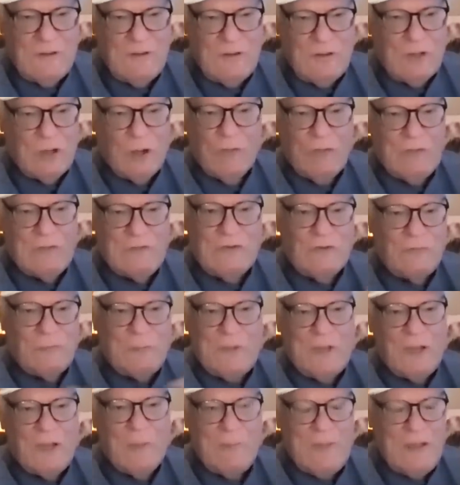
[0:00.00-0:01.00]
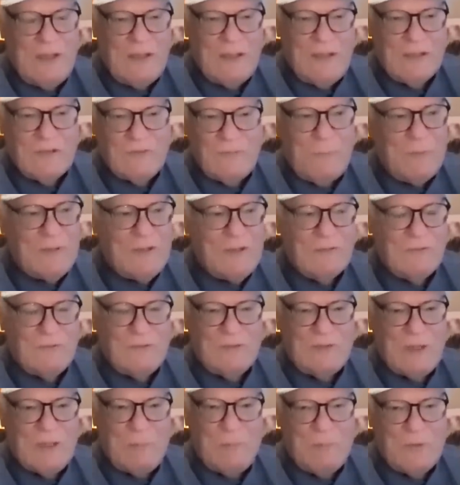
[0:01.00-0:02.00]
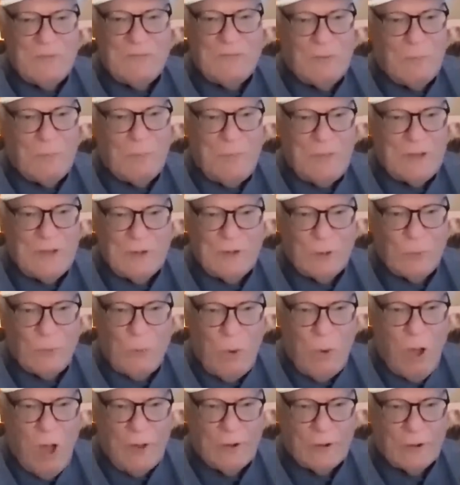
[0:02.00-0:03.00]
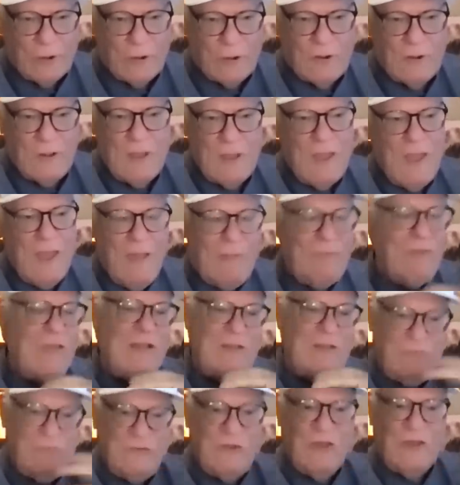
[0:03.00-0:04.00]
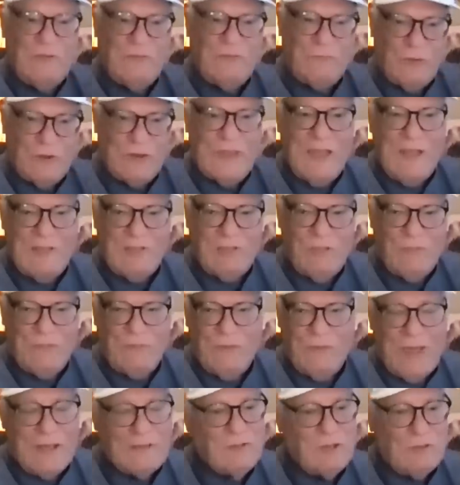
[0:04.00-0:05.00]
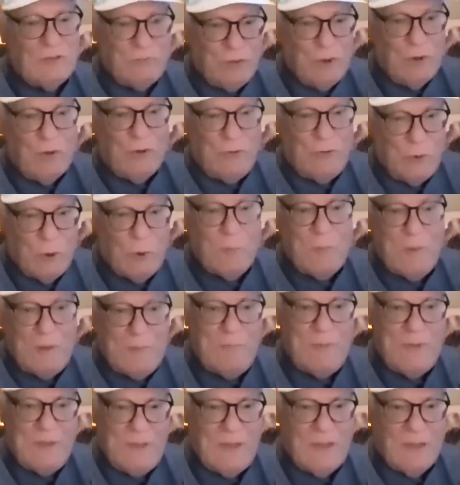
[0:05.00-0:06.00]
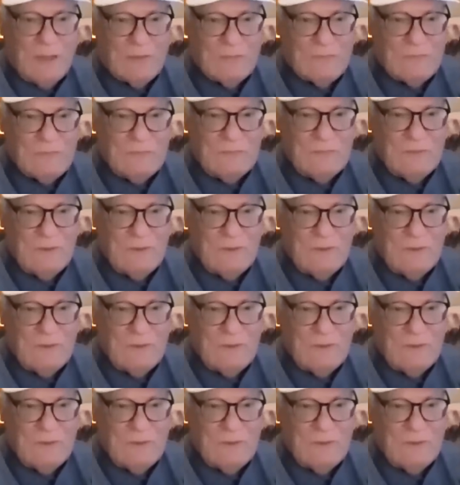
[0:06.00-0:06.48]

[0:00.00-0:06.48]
They just become idiots because they put something in the water, and they just forget the fact that they're human beings,